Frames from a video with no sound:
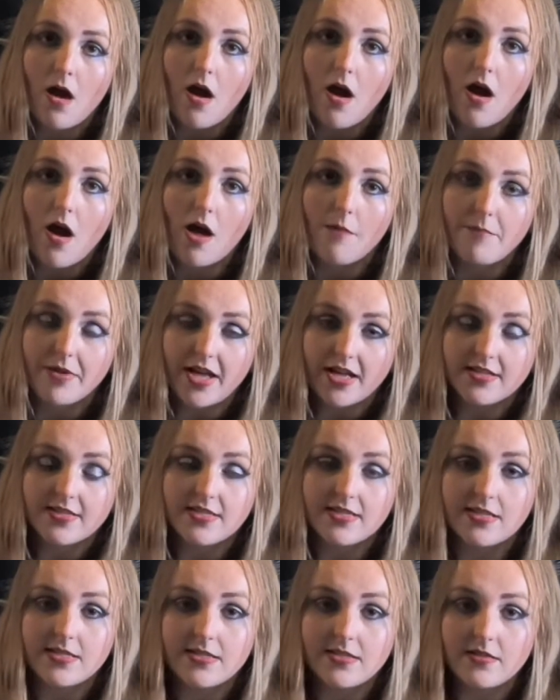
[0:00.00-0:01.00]
I began to
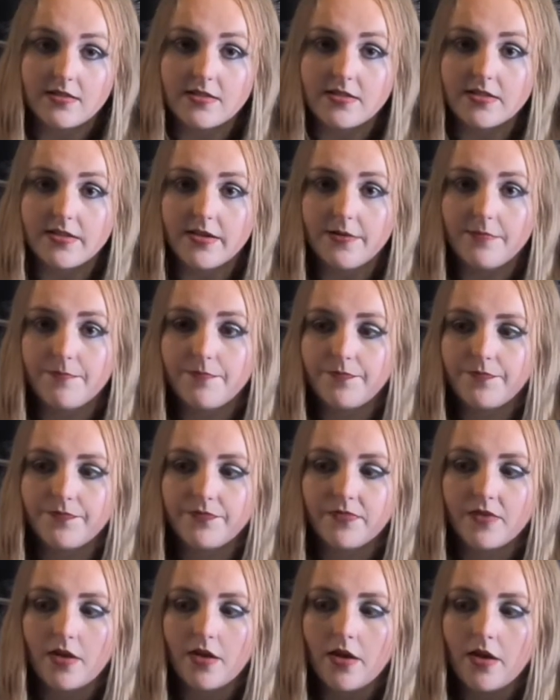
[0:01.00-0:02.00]
stutter.
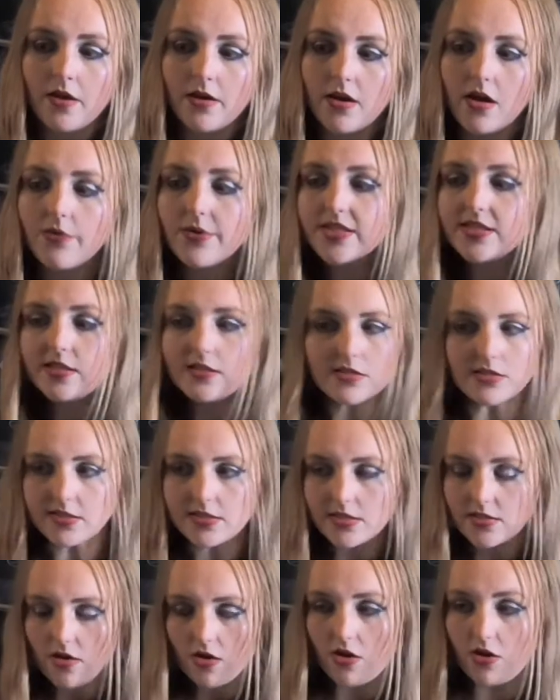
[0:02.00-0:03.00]
Now, it didn't
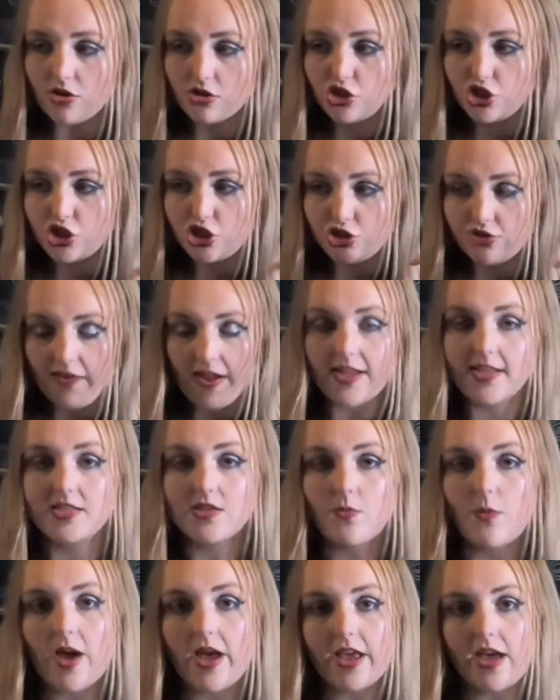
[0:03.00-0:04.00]
start straight
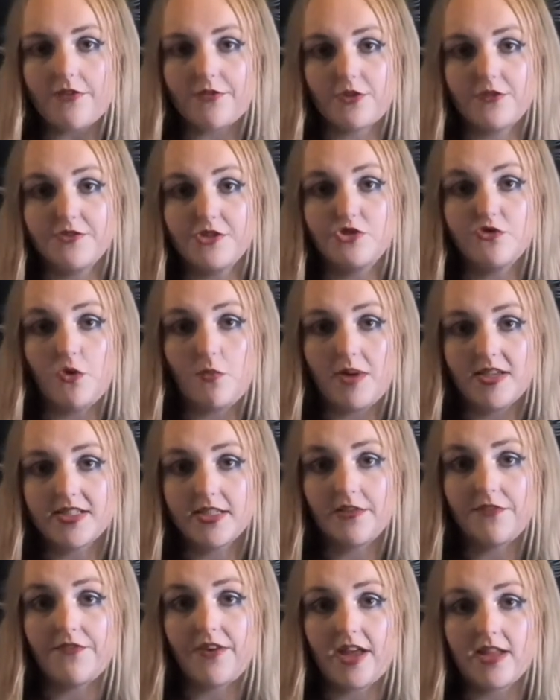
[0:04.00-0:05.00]
away after the traumatic
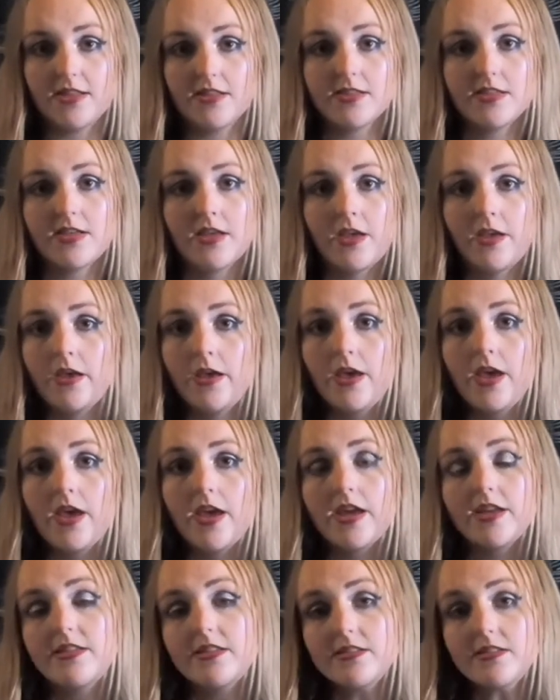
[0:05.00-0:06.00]
event.
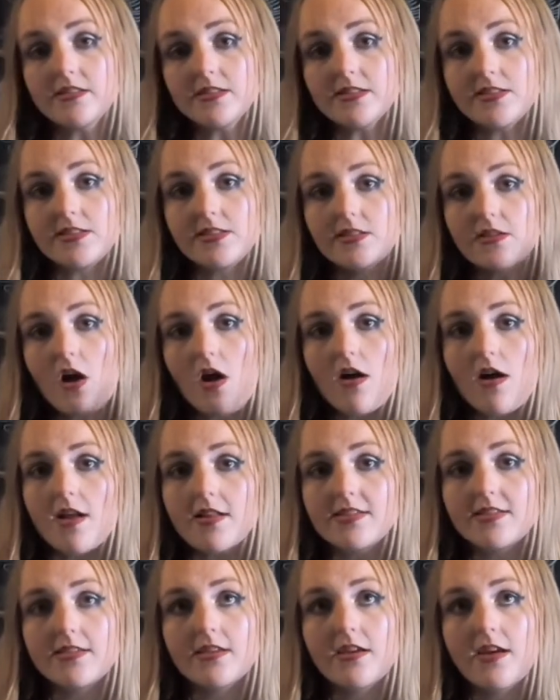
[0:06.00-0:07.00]
It didn't start